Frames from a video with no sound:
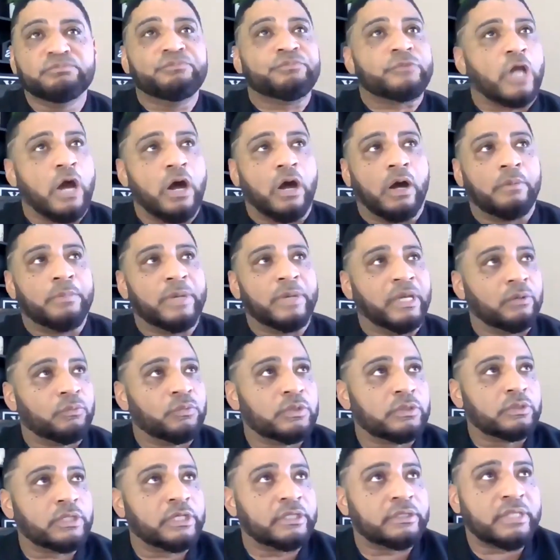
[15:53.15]
Oh man,
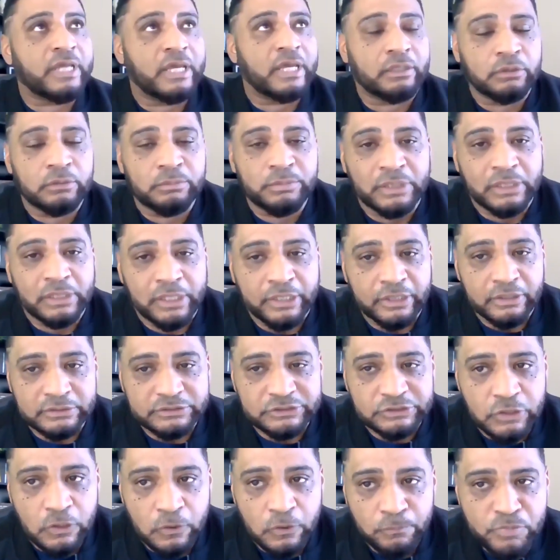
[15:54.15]
we'll get that a little bit later.
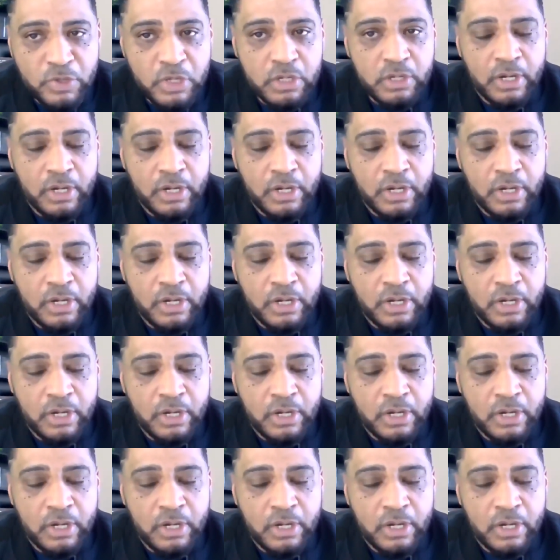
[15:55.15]
So